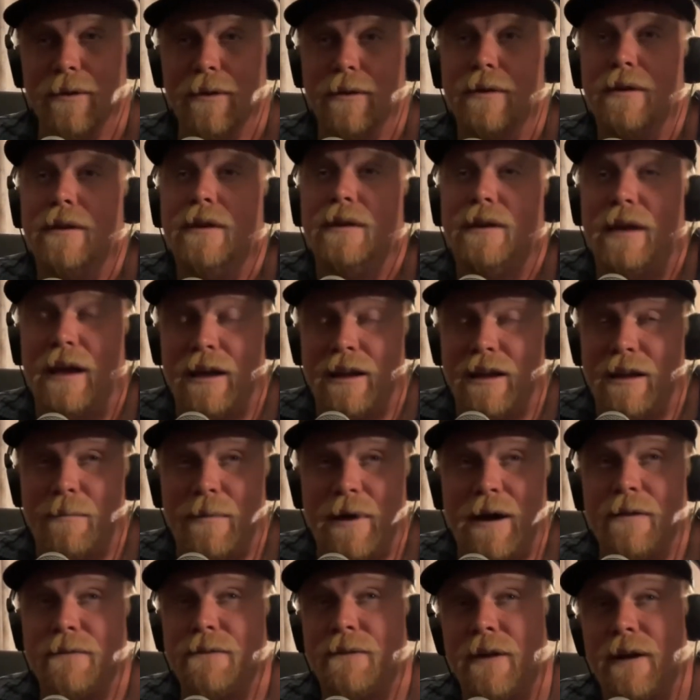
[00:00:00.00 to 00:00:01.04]
Yeah, getting them
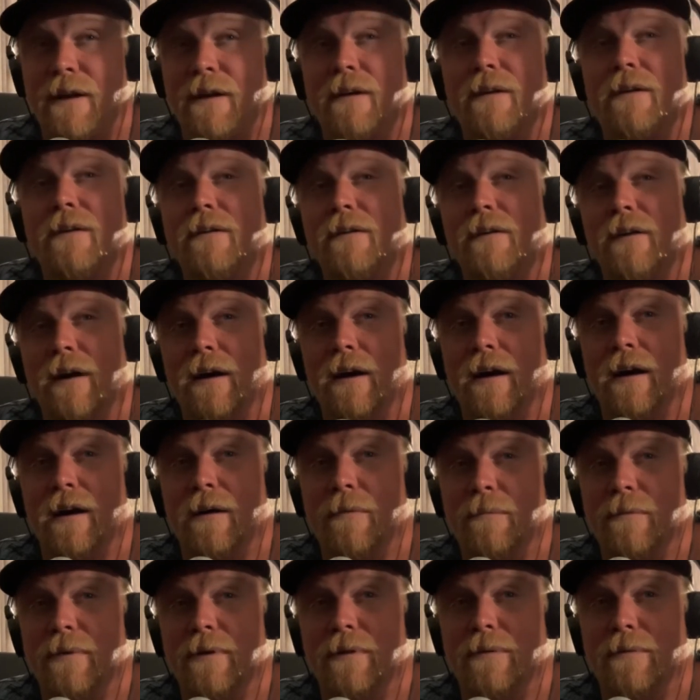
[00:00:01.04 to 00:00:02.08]
out there.
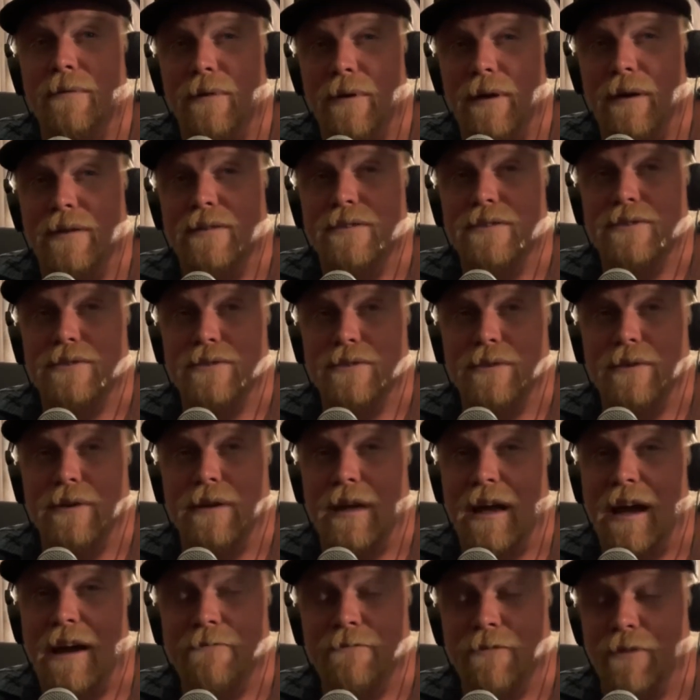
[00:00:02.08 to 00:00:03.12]
It's
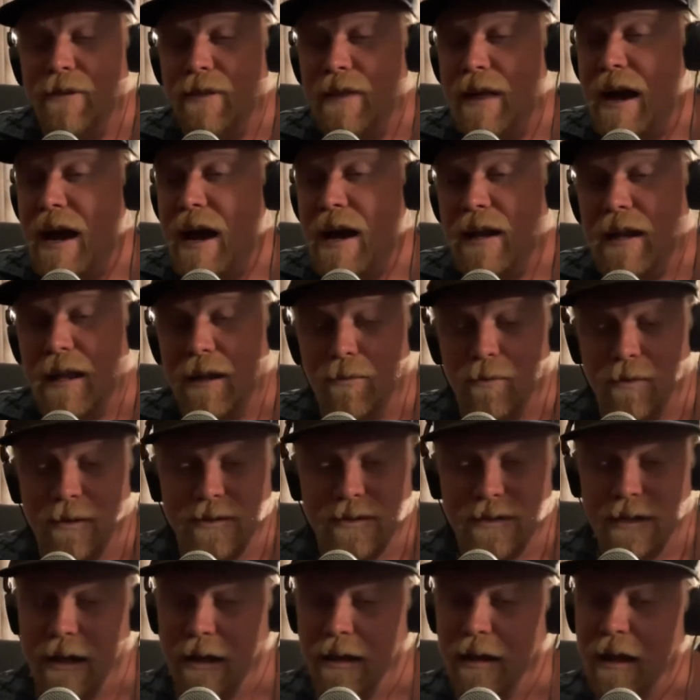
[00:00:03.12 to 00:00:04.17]
after that he
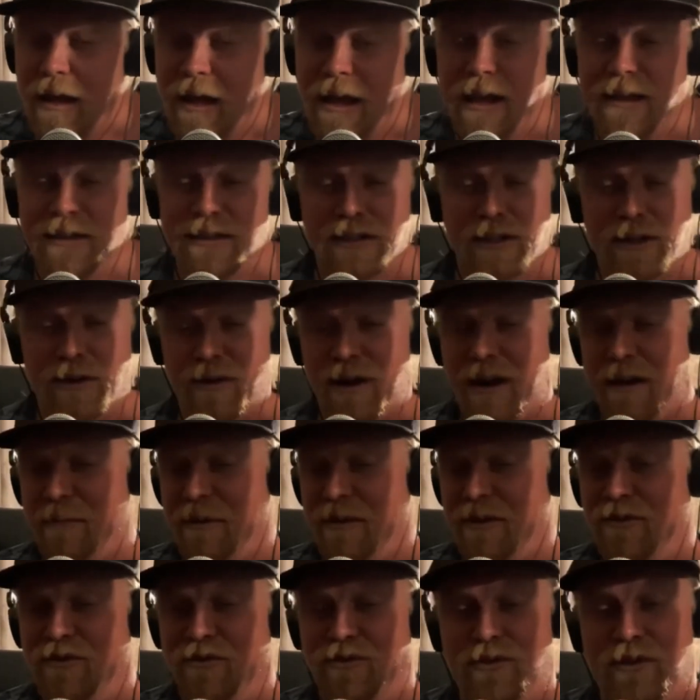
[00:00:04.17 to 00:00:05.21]
was like
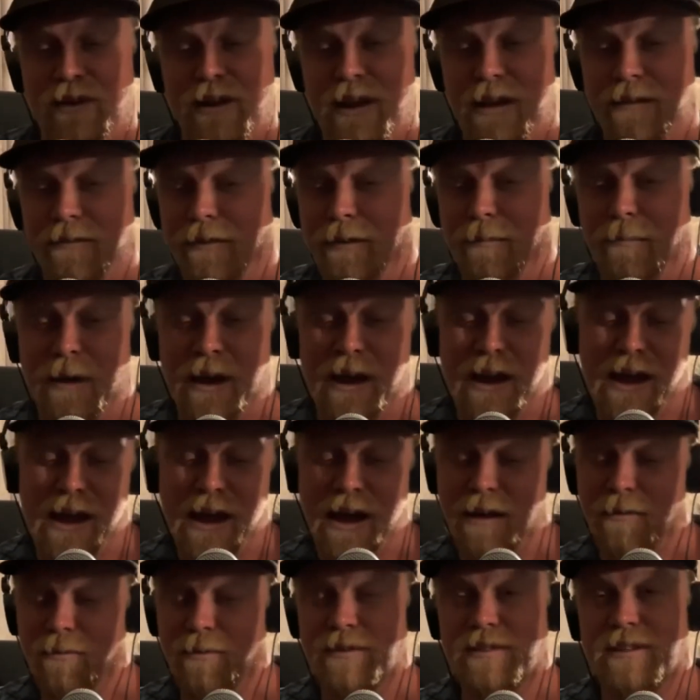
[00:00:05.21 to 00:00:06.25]
Instagramming the shit of it. My
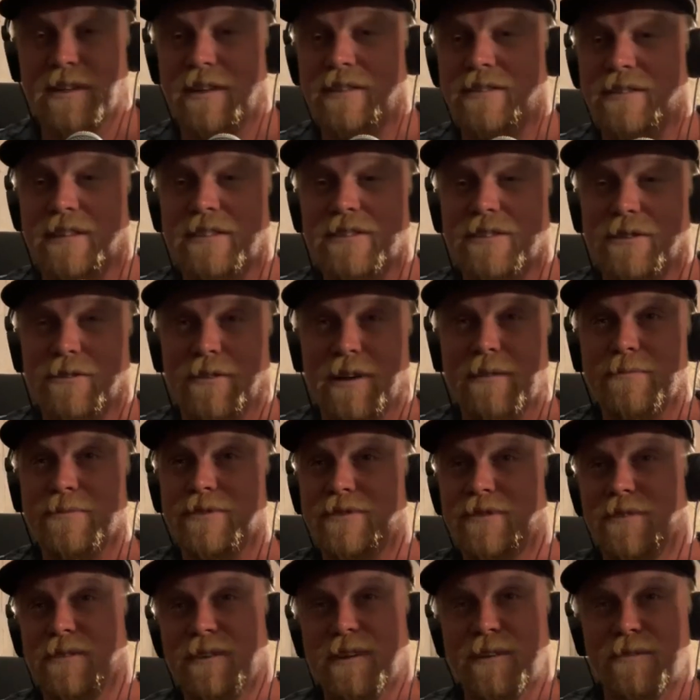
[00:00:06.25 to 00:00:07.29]
hand was in his Instagram
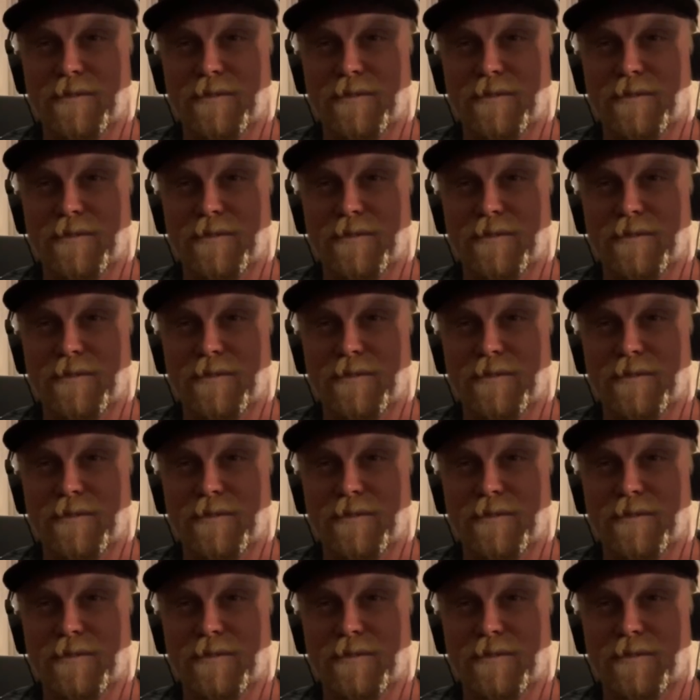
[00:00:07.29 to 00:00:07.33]
story.